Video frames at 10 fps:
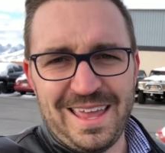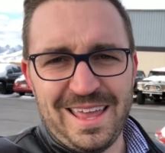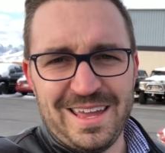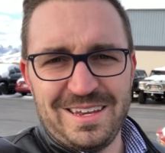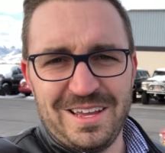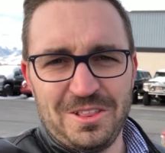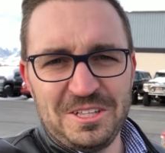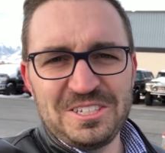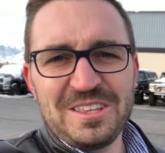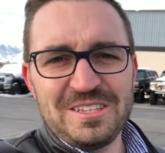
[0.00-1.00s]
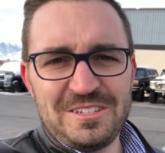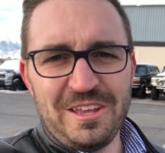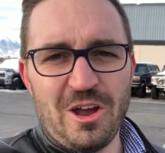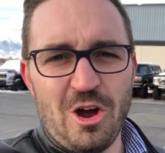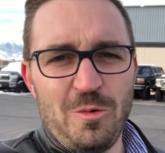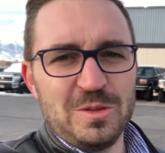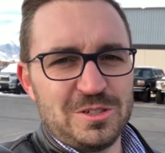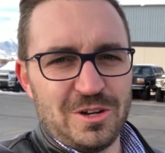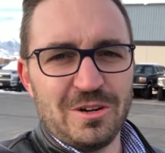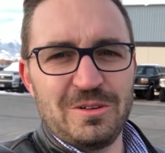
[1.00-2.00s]
And let's get this thing home
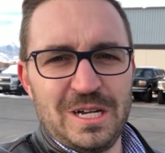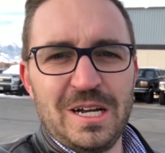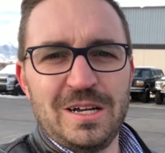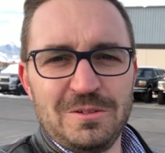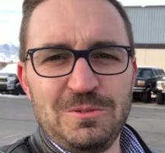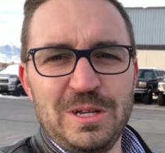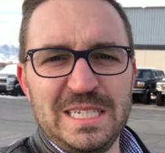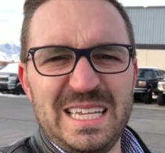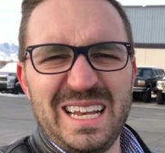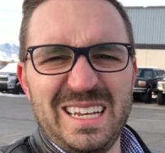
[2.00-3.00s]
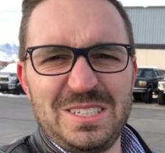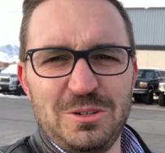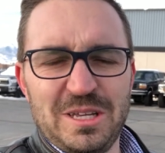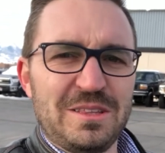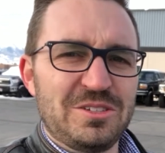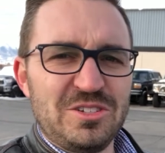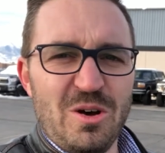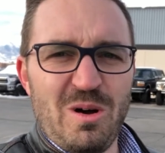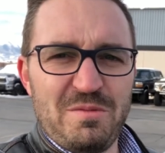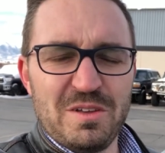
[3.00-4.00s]
and start really digging into it. Get the
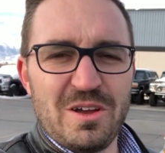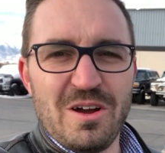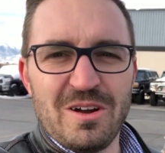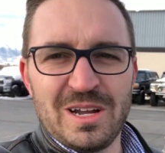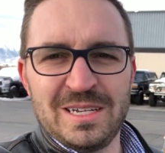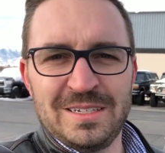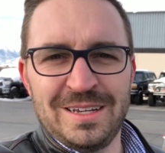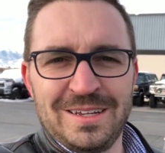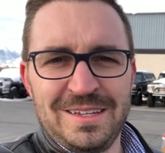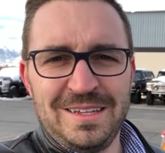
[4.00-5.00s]
snow off the car and